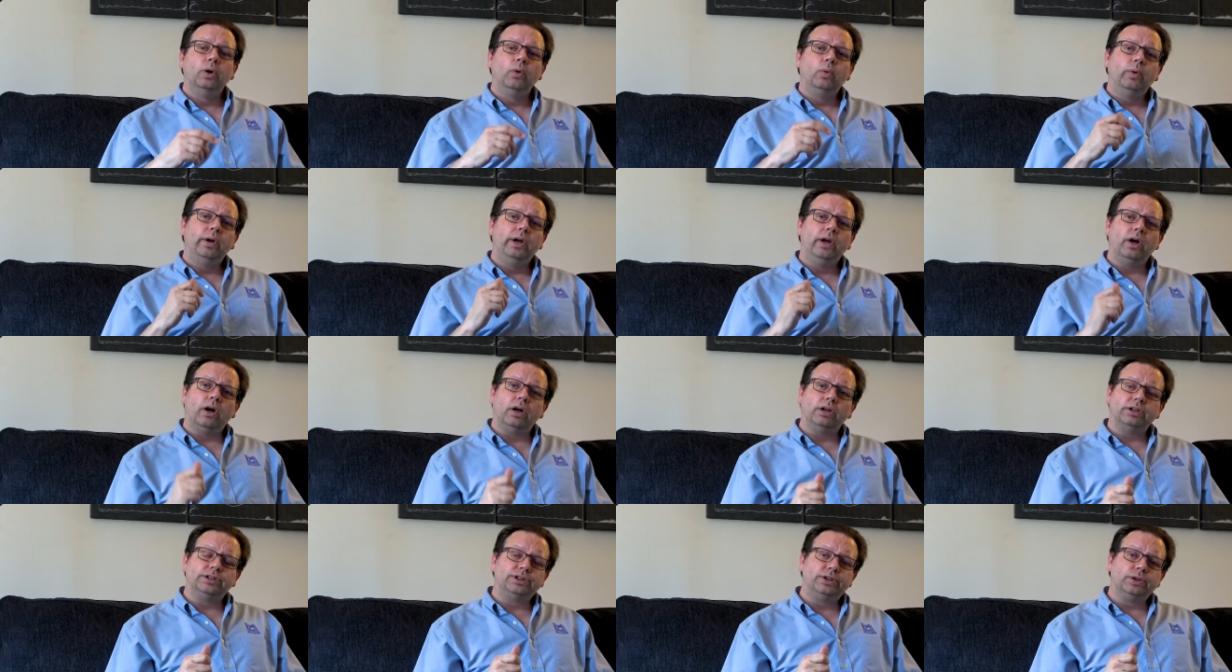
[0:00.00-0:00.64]
We
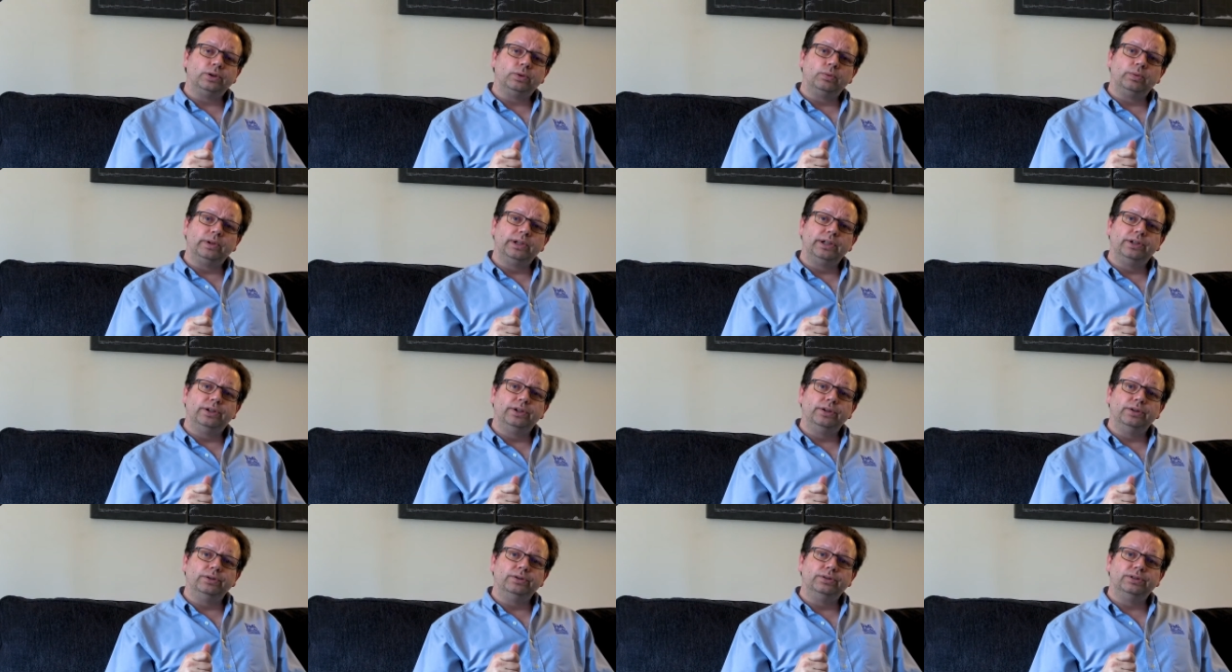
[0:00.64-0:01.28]
also
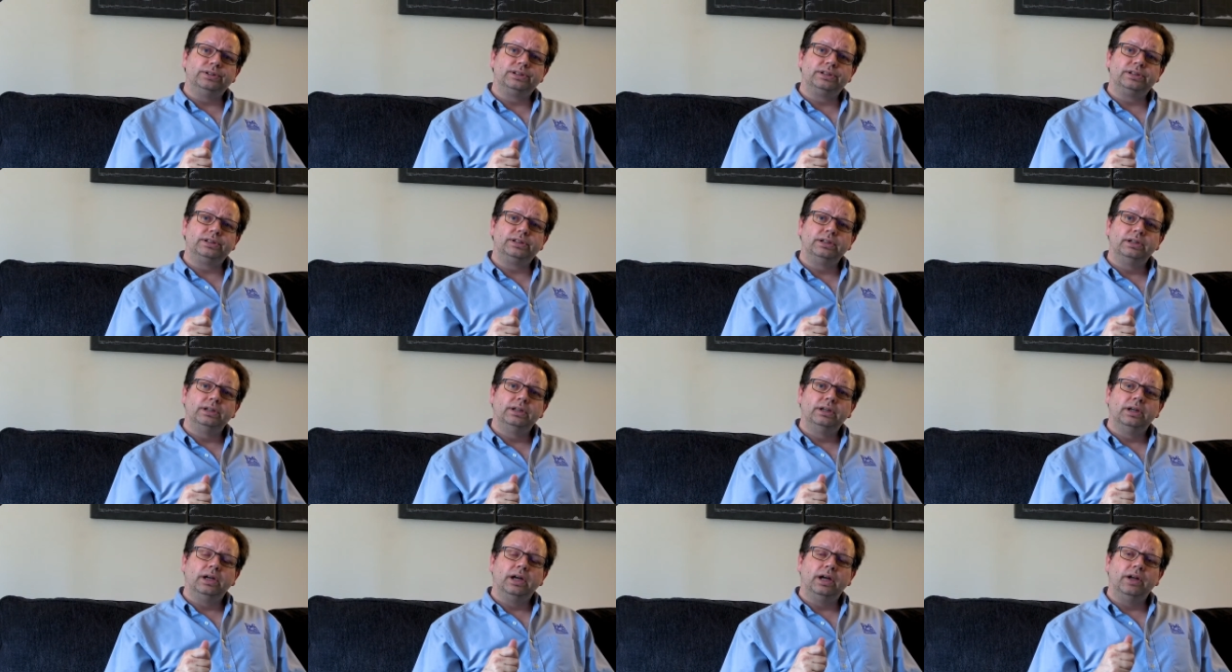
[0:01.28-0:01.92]
reduce
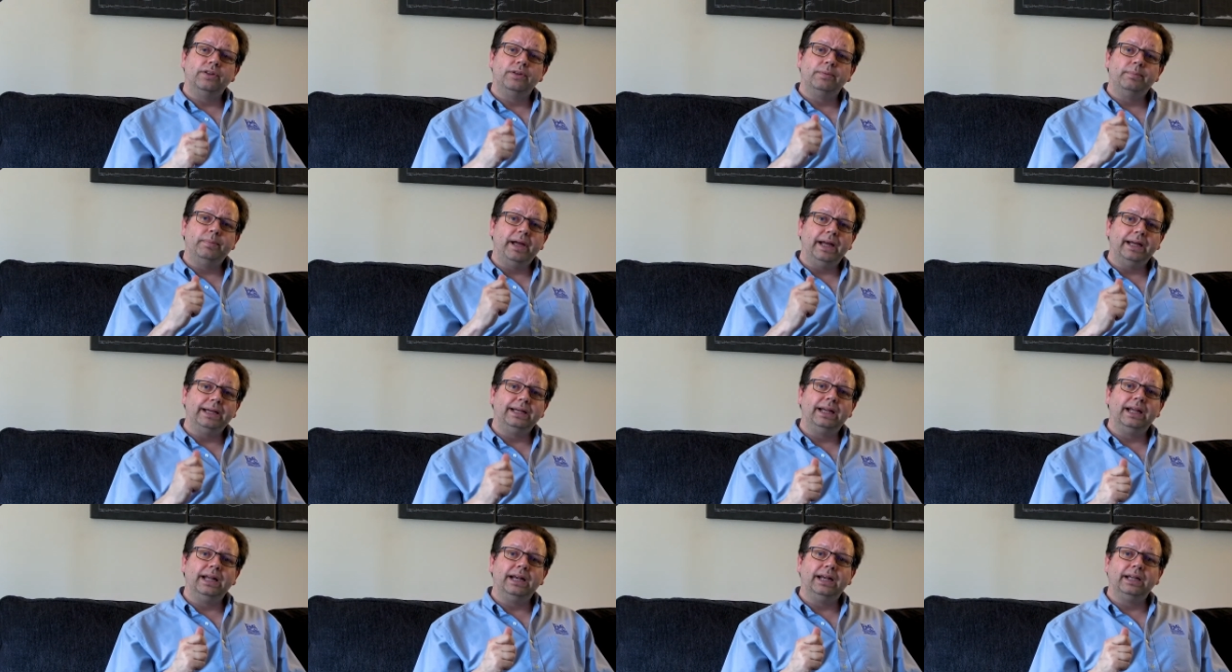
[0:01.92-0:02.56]
uh, the
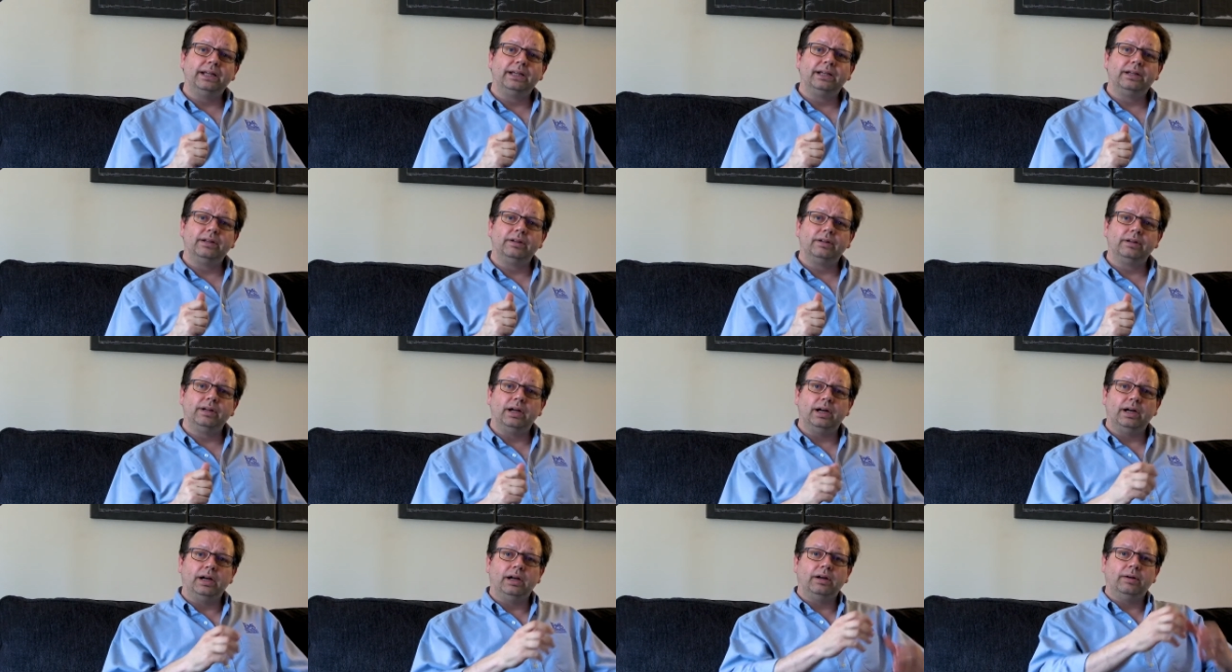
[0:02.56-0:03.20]
magnetic
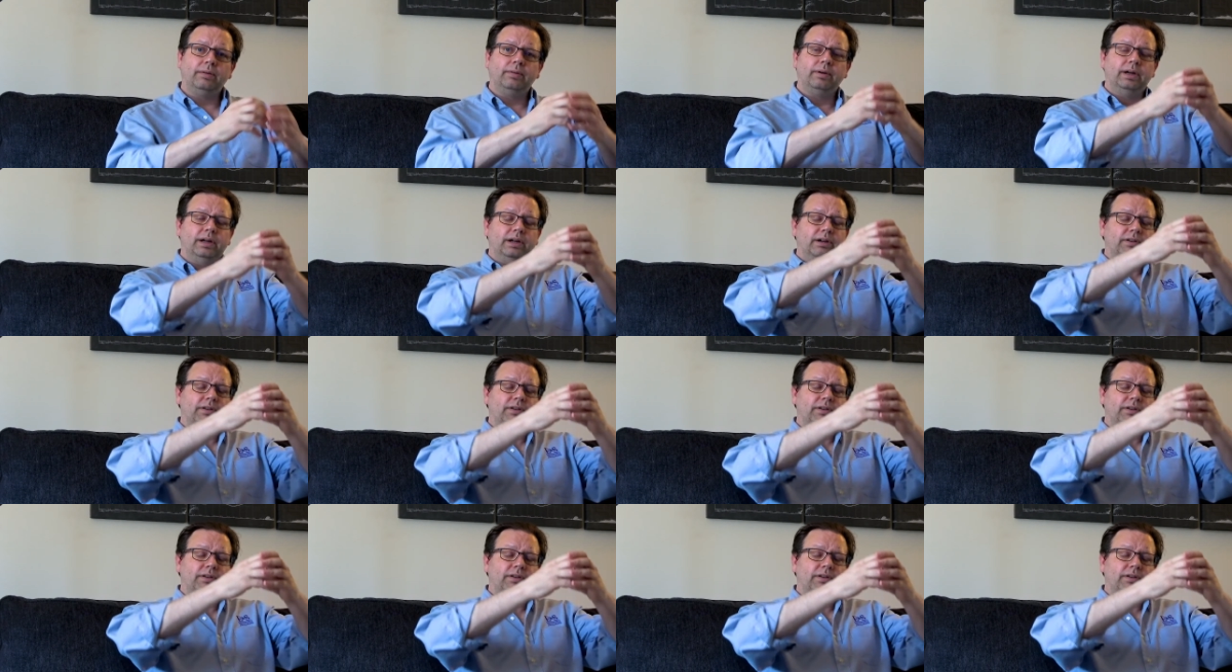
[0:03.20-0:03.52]
uh,